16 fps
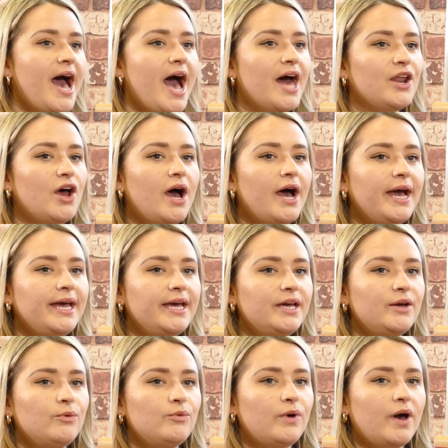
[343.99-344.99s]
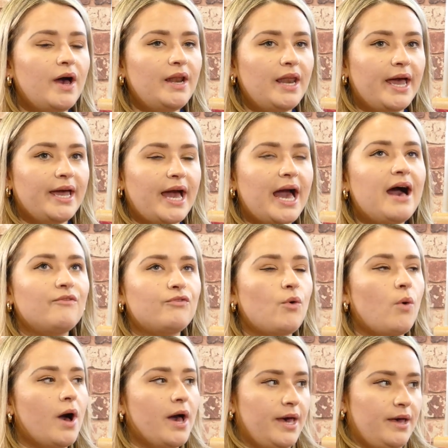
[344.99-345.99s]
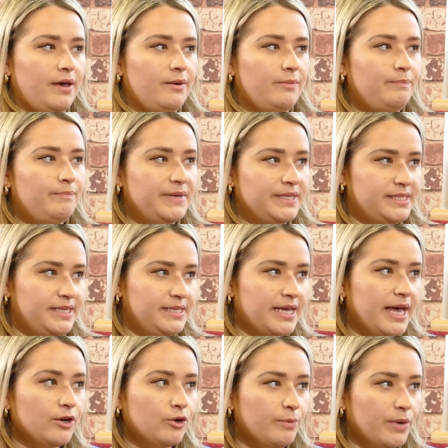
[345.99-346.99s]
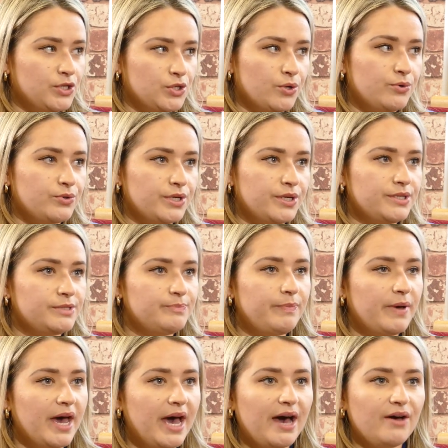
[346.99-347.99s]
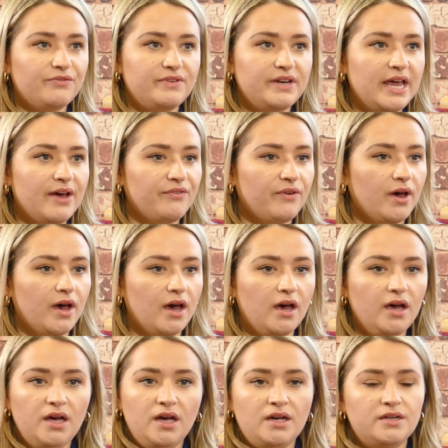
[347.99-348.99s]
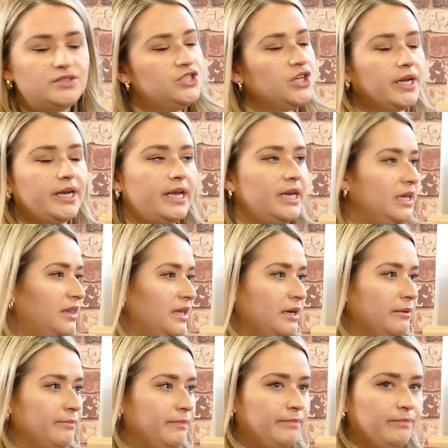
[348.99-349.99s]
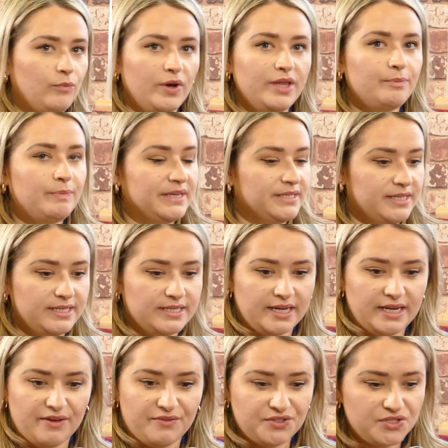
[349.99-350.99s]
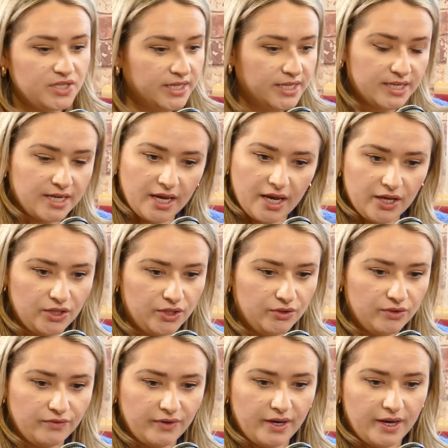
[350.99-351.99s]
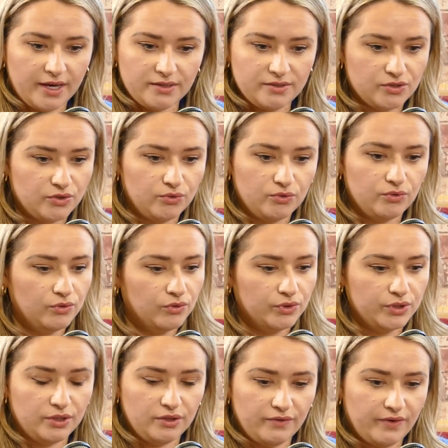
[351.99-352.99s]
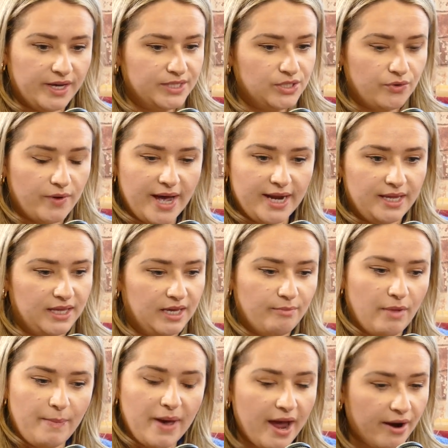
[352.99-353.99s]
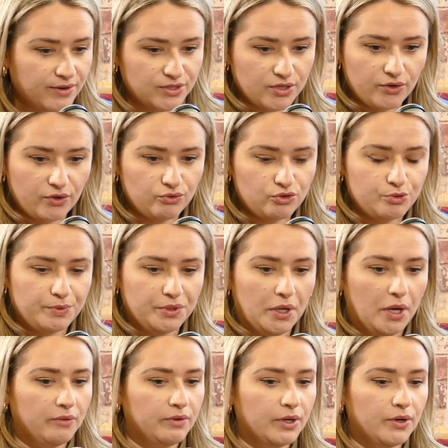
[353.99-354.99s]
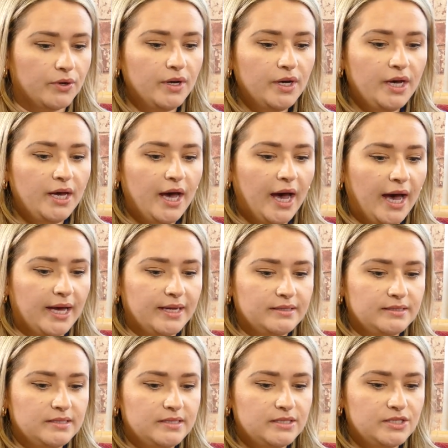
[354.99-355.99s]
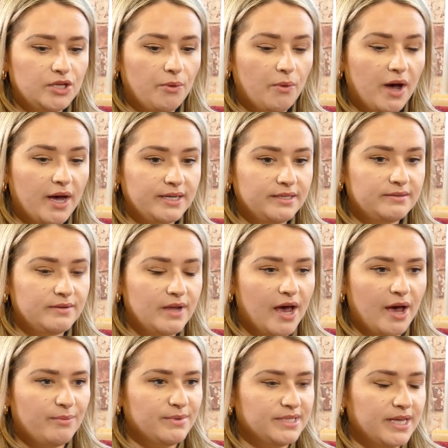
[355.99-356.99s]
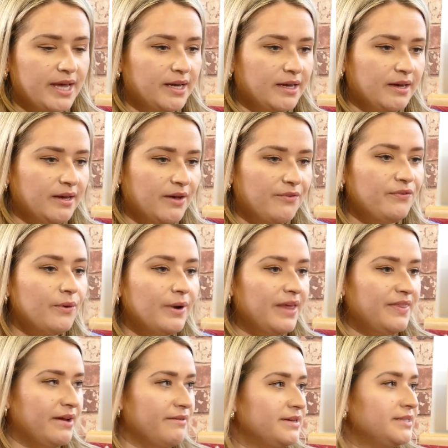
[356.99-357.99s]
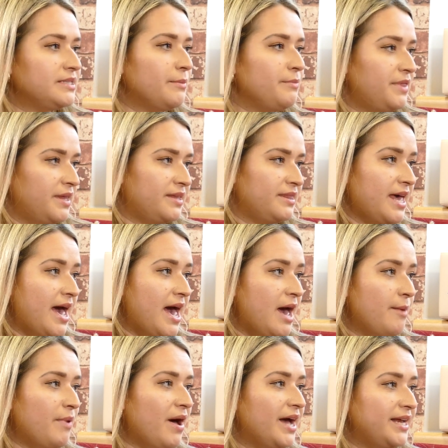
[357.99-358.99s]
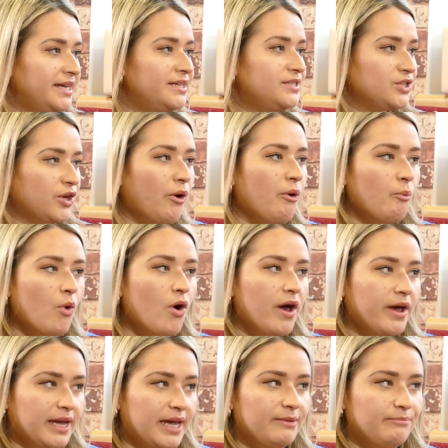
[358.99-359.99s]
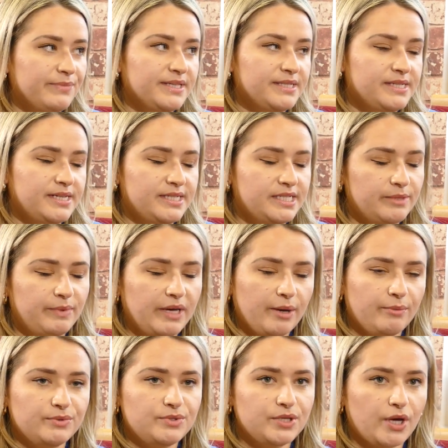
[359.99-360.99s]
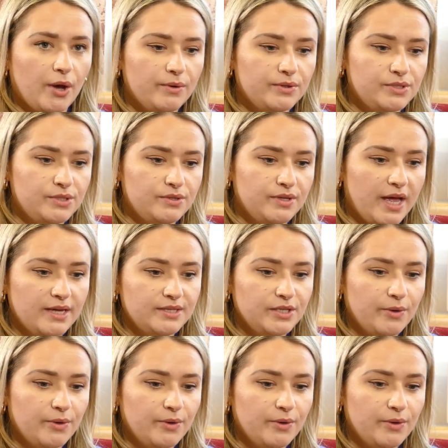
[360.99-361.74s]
And I like have quite a business head on my shoulders, but have never done anything with business. I never studied it at school or university or anything. My parents aren't entrepreneurial. And so I was like, I feel like there is something there, but I need to go and work in business to be able to go and do that.